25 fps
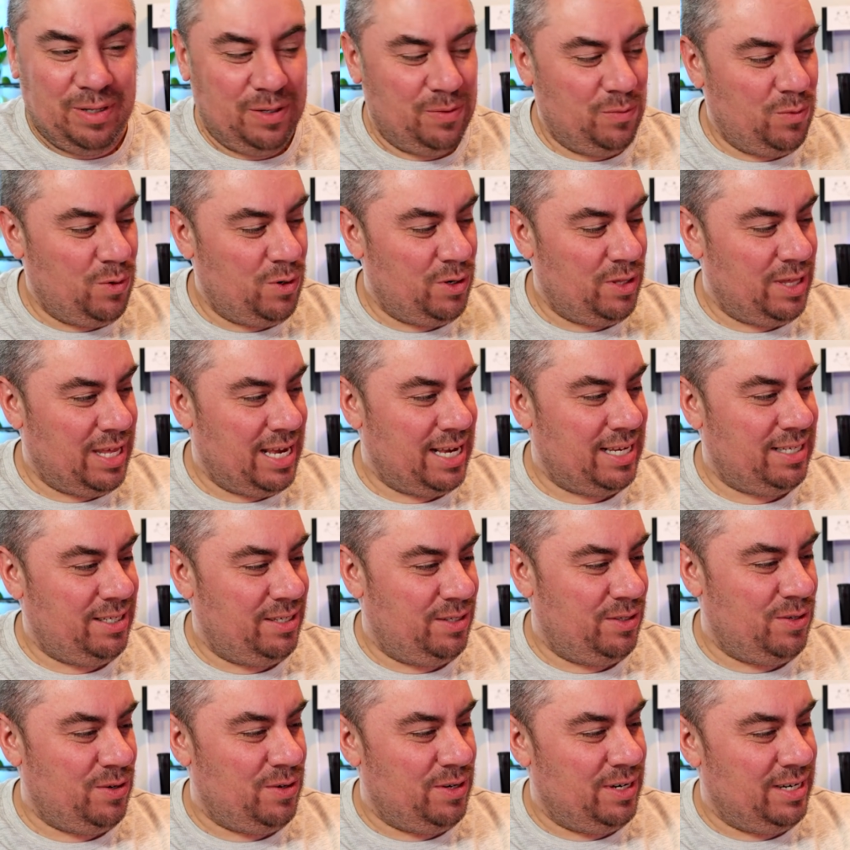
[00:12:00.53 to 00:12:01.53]
And what
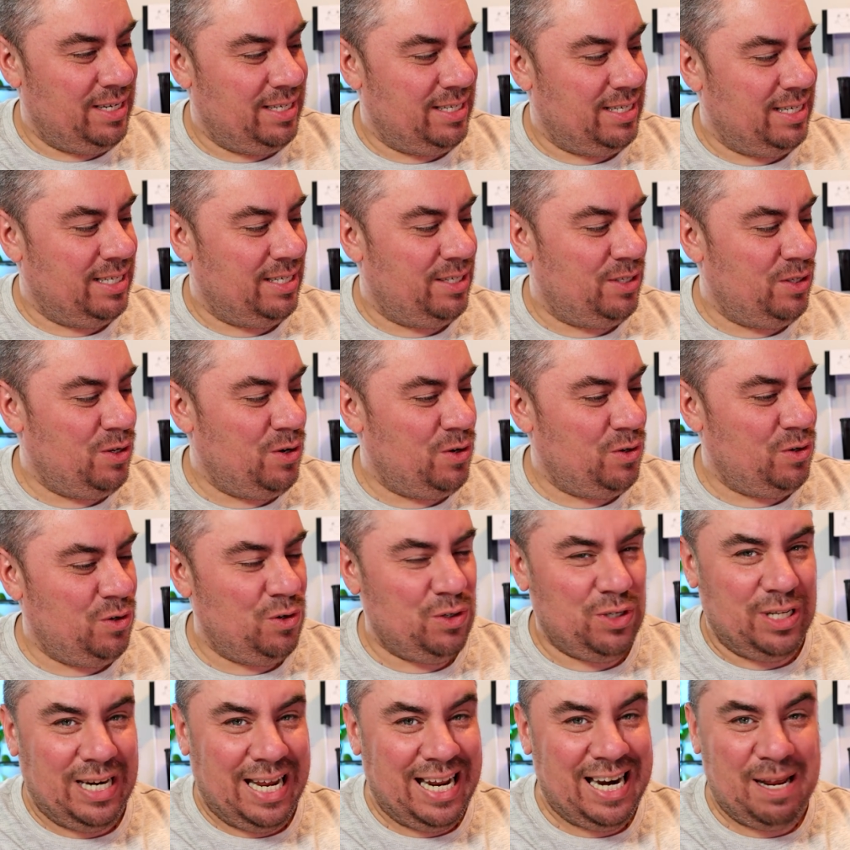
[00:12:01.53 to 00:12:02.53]
that's doing is it's not
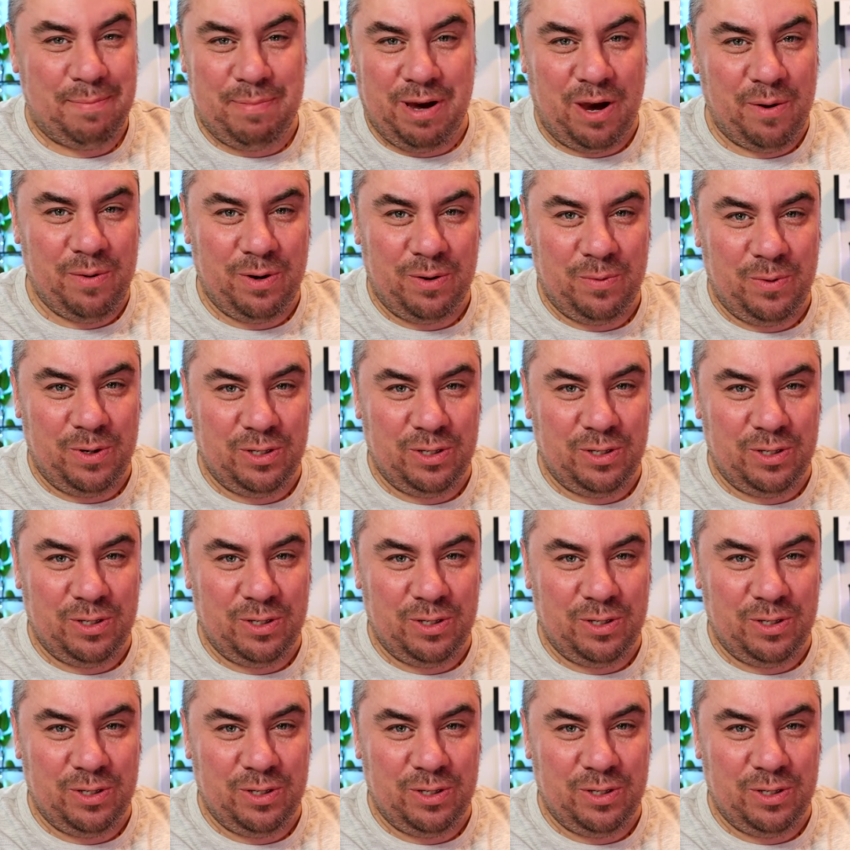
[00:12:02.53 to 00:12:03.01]
using any power